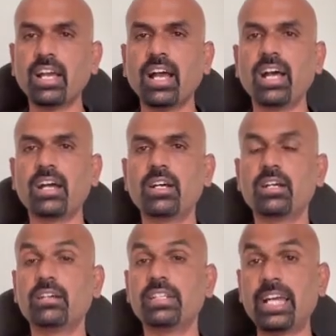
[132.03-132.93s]
uh,
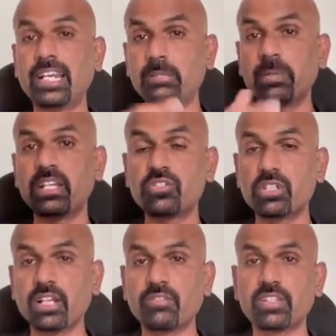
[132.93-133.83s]
uh, direct
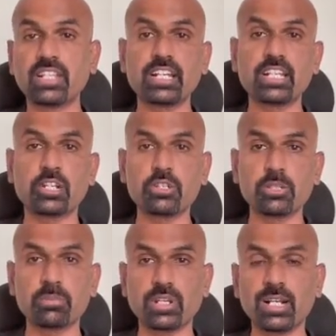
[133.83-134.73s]
PhD after the
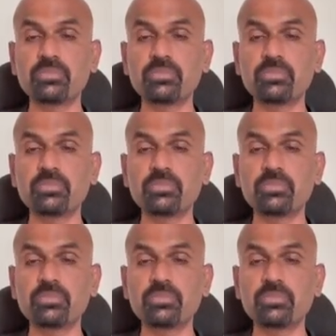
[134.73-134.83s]
undergraduate program.